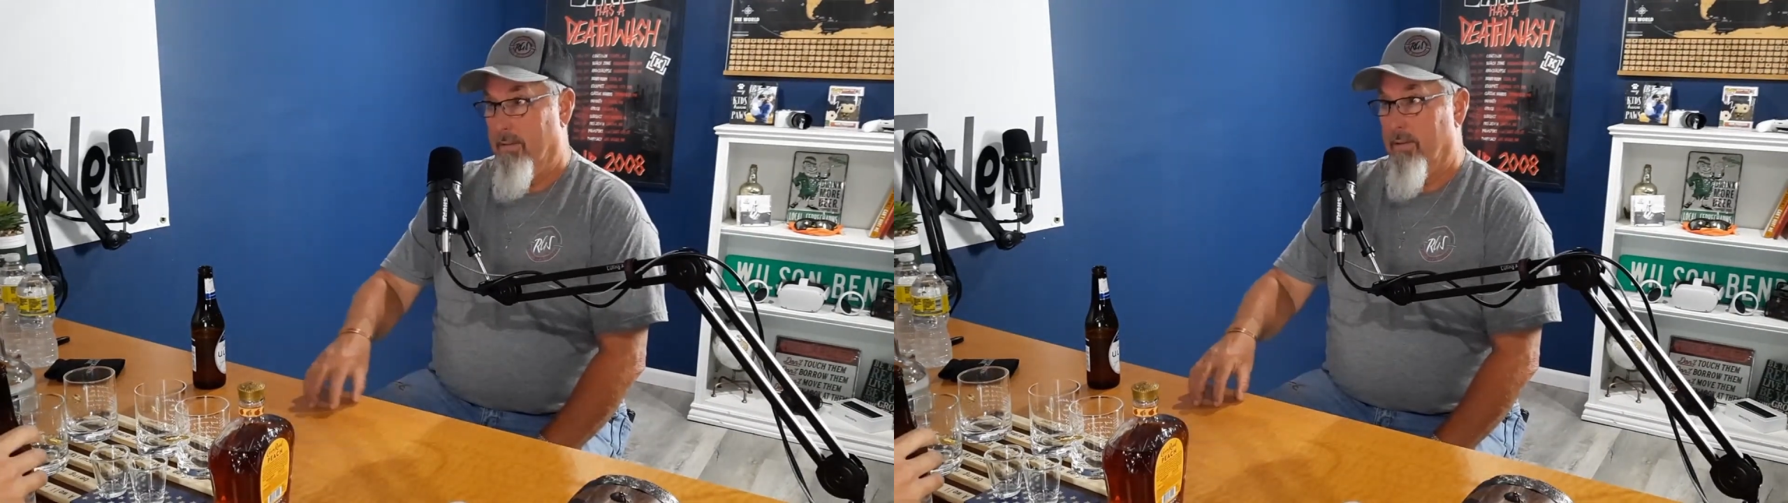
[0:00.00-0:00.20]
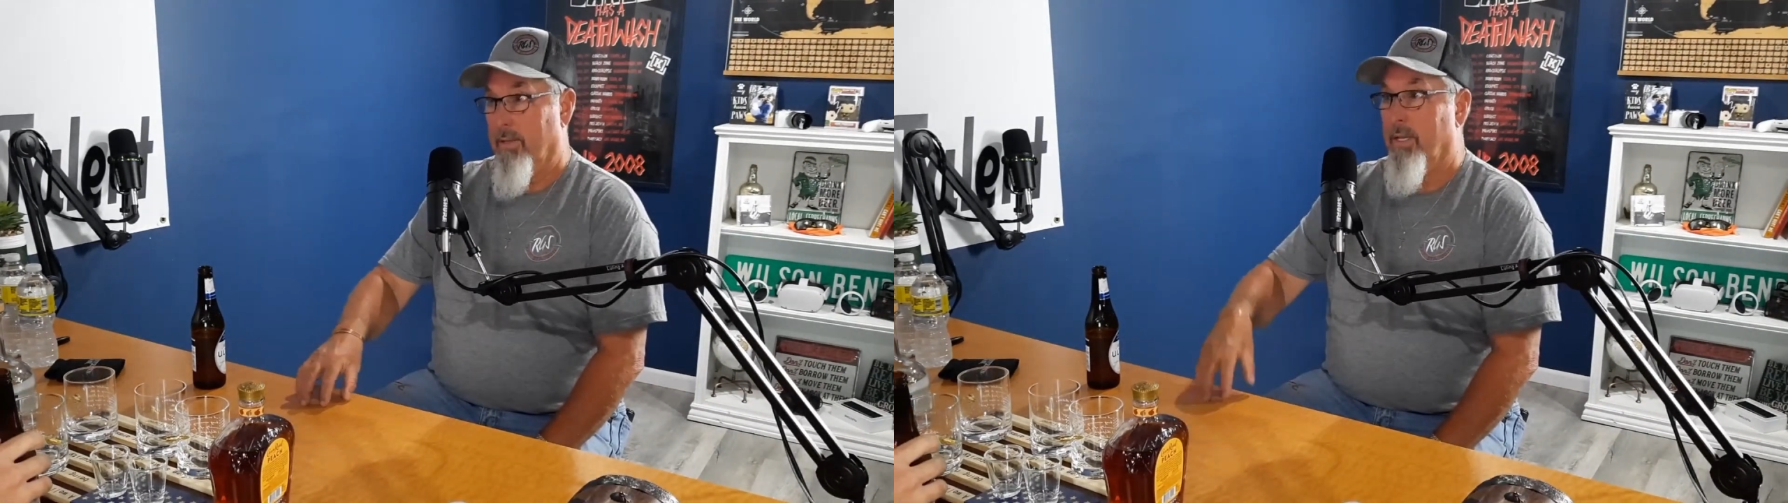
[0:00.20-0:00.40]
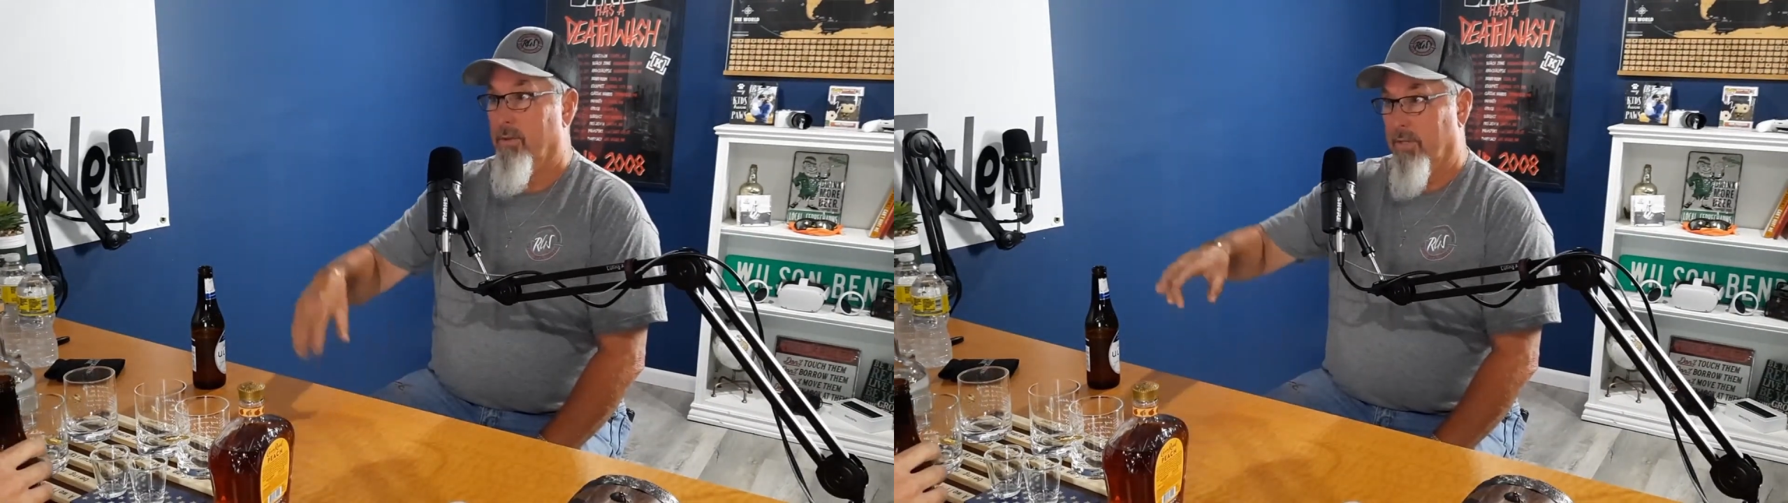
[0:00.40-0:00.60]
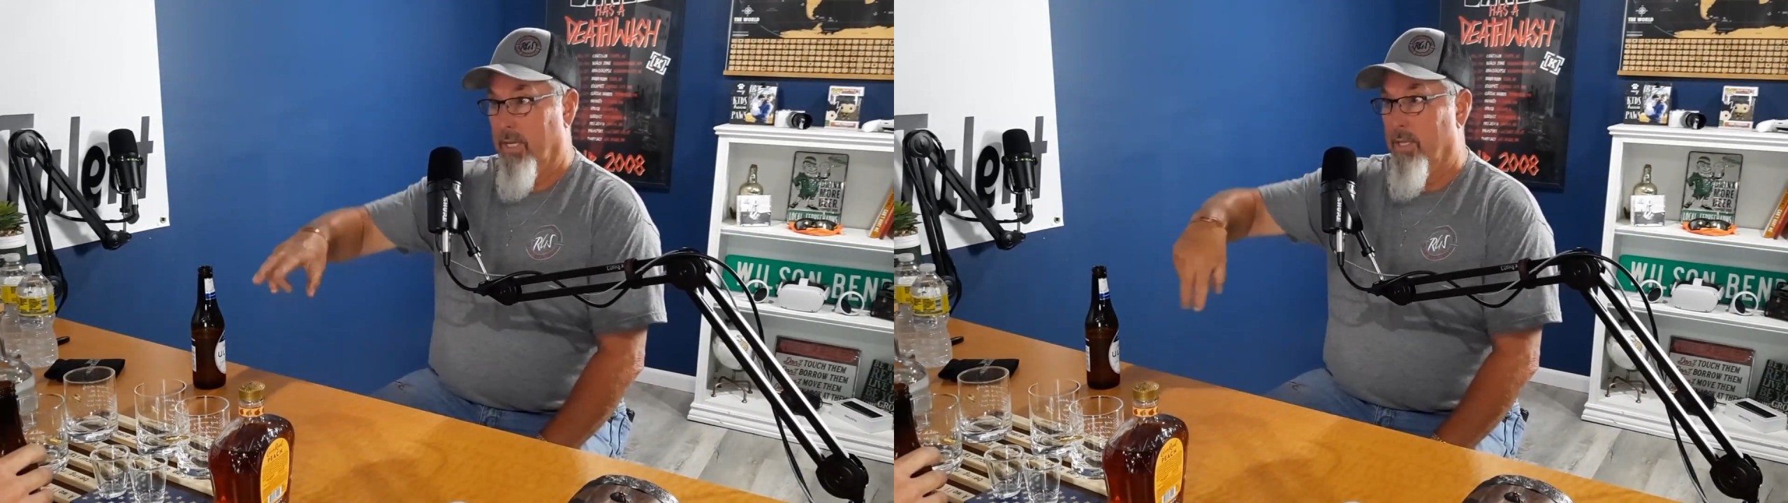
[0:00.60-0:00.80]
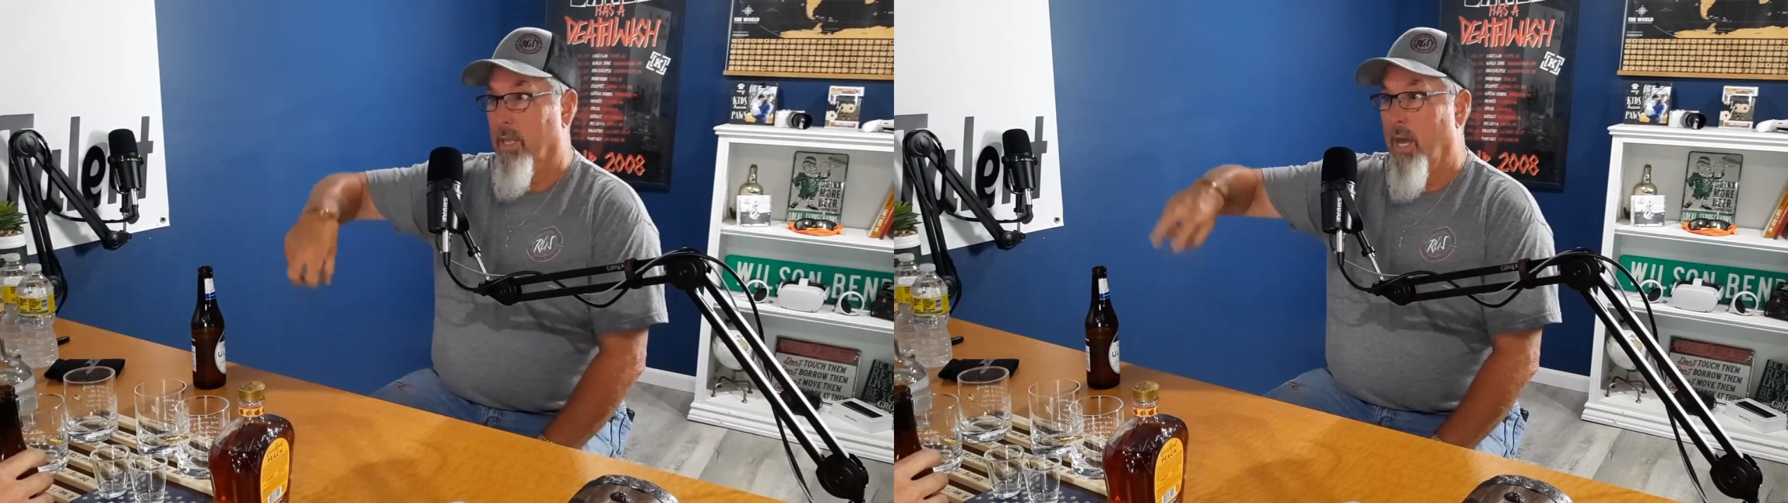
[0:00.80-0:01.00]
You
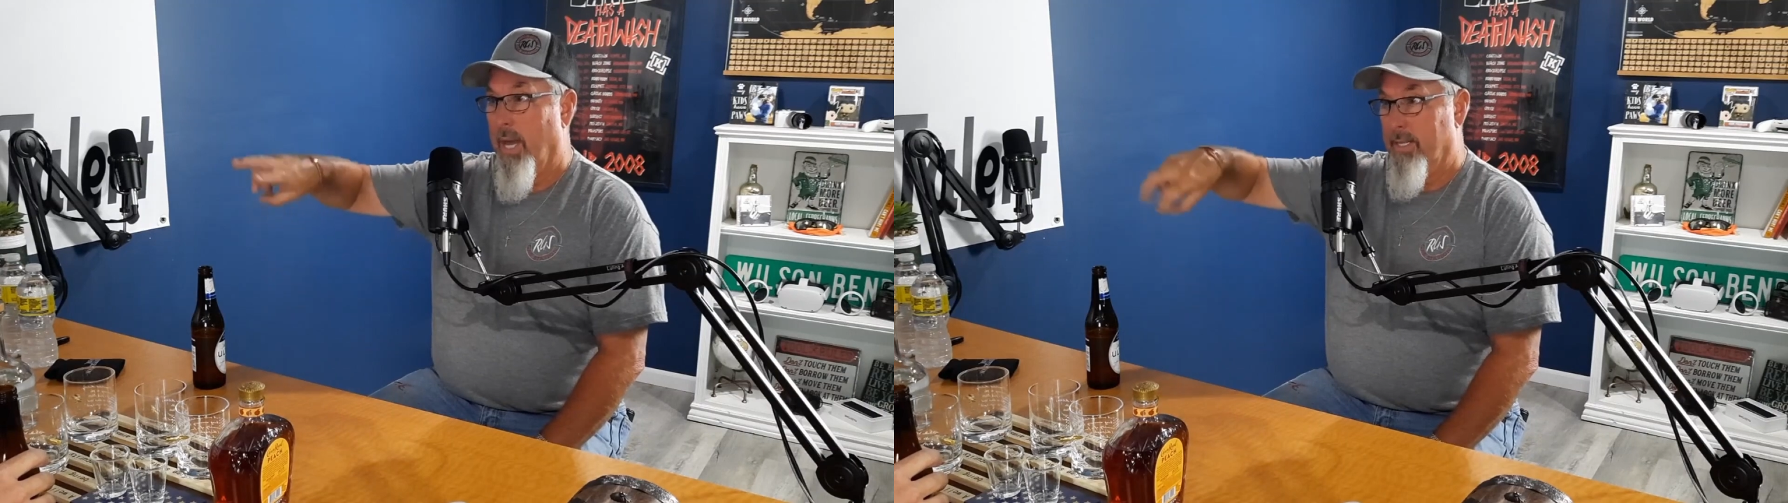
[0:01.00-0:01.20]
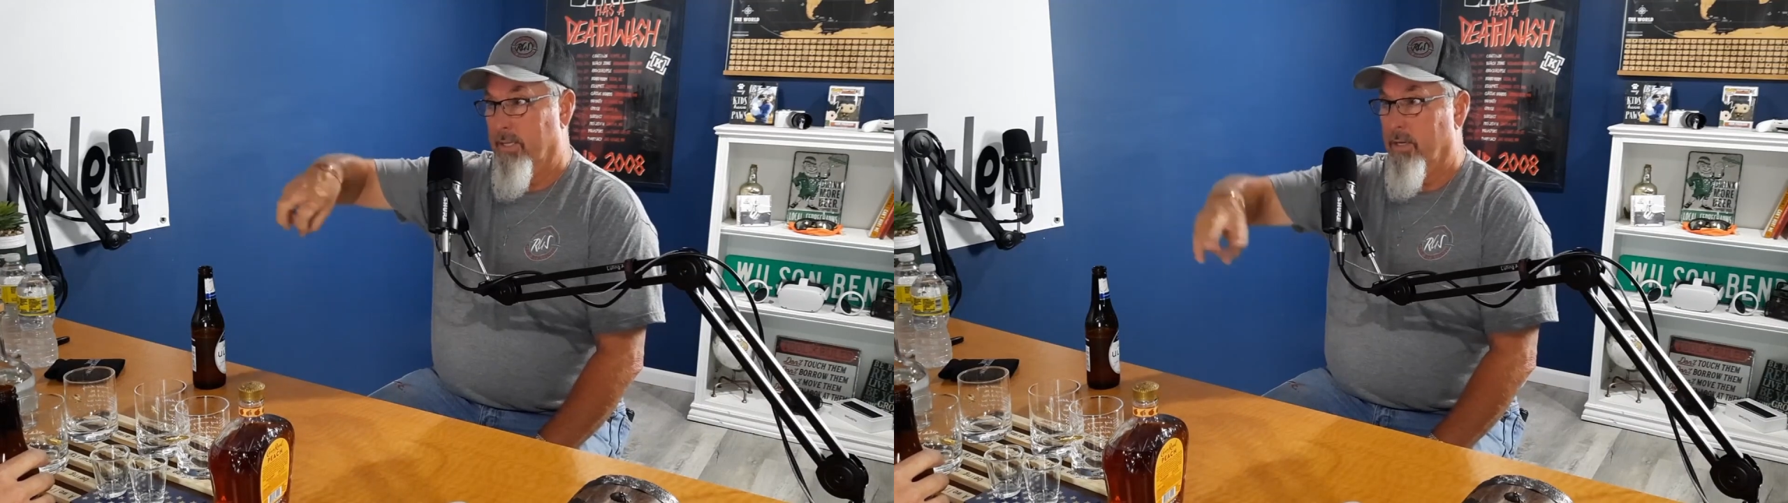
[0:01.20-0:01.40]
see the lines